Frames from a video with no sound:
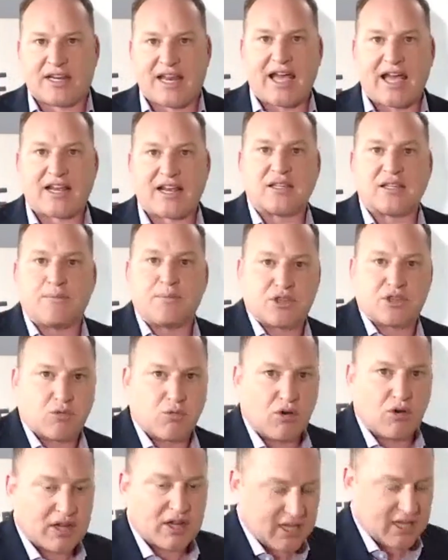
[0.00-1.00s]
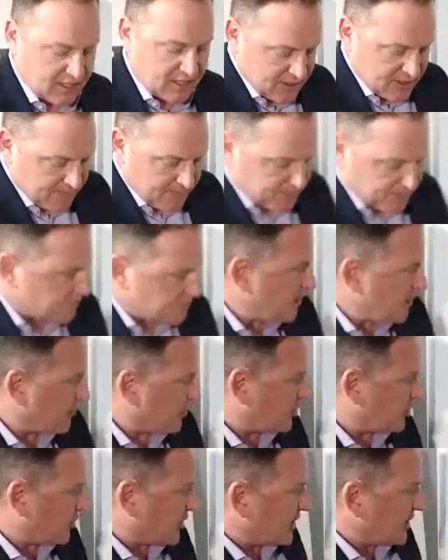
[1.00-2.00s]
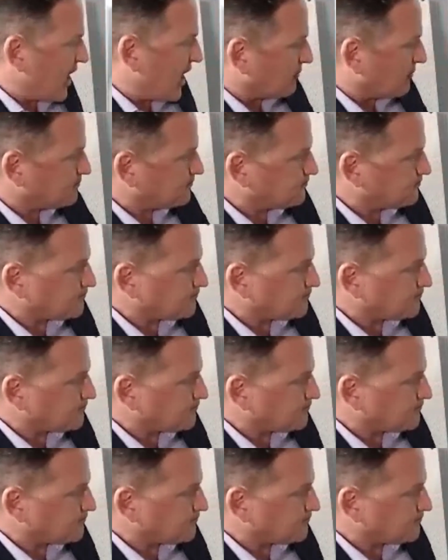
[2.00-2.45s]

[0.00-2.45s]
to actually put the work in to be able to do it. Now,